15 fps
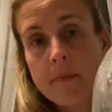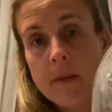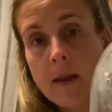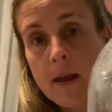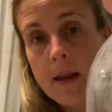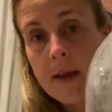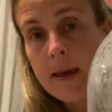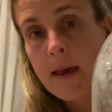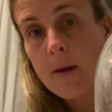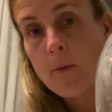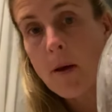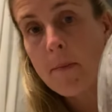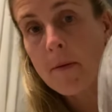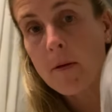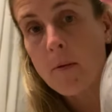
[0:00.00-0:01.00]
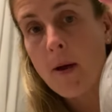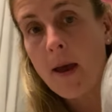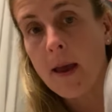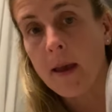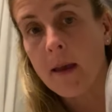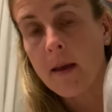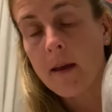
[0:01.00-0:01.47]
And I can't wipe it
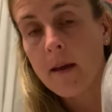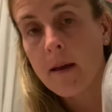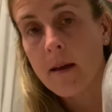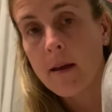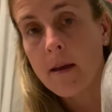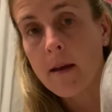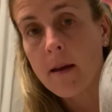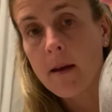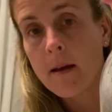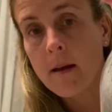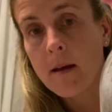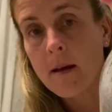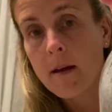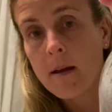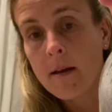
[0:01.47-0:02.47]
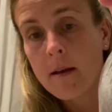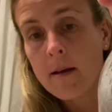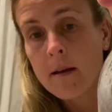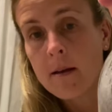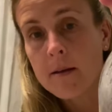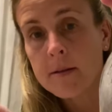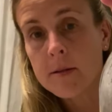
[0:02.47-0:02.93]
away.
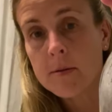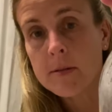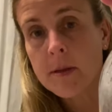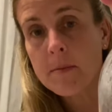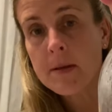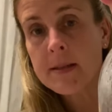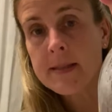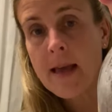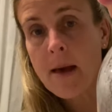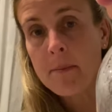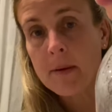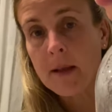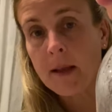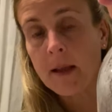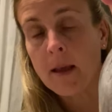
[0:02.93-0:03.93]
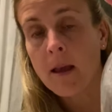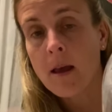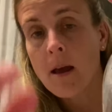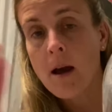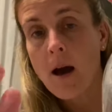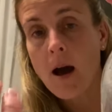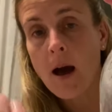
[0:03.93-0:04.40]
So something's happening.
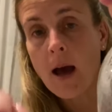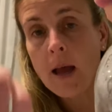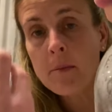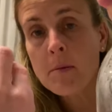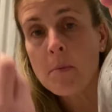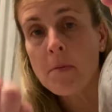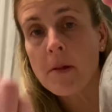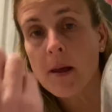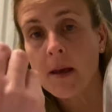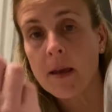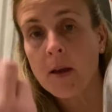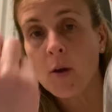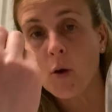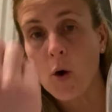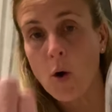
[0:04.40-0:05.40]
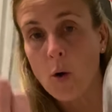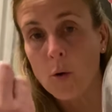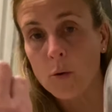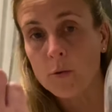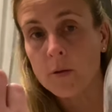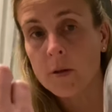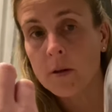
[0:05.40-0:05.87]
I'm applying
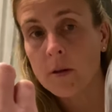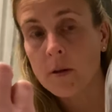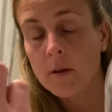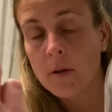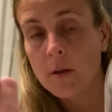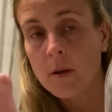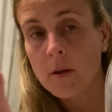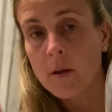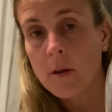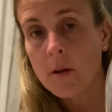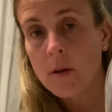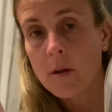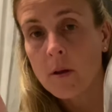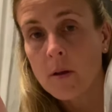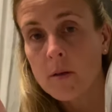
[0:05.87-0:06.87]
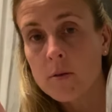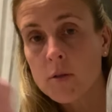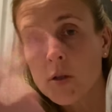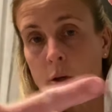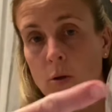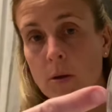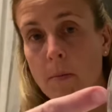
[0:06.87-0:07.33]
cold
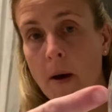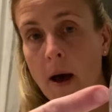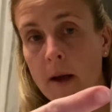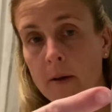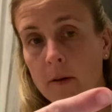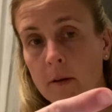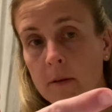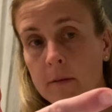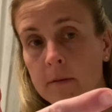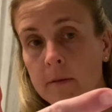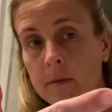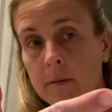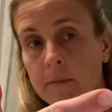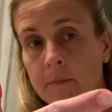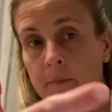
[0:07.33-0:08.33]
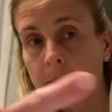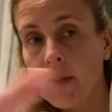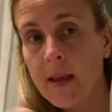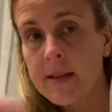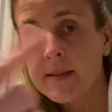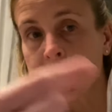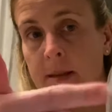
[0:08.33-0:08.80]
to the bottle
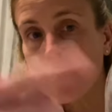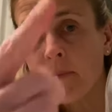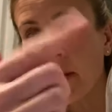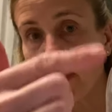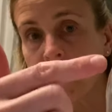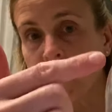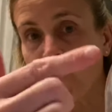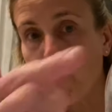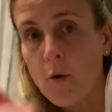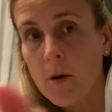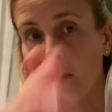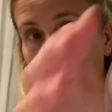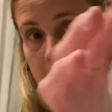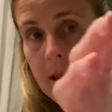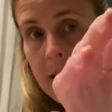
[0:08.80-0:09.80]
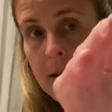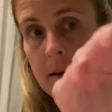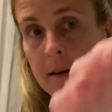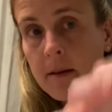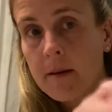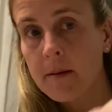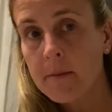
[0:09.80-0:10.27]
and something is
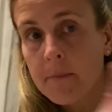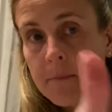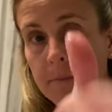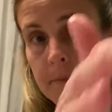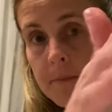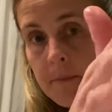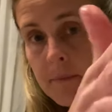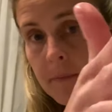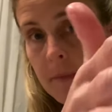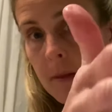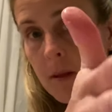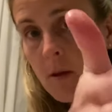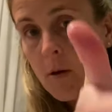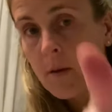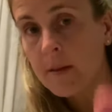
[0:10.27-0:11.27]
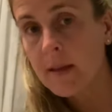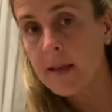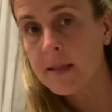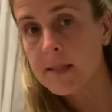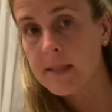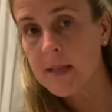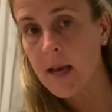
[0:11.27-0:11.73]
forming on the
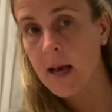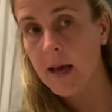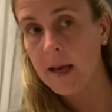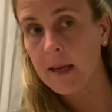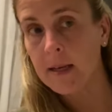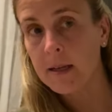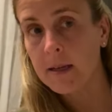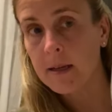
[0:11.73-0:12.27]
inside,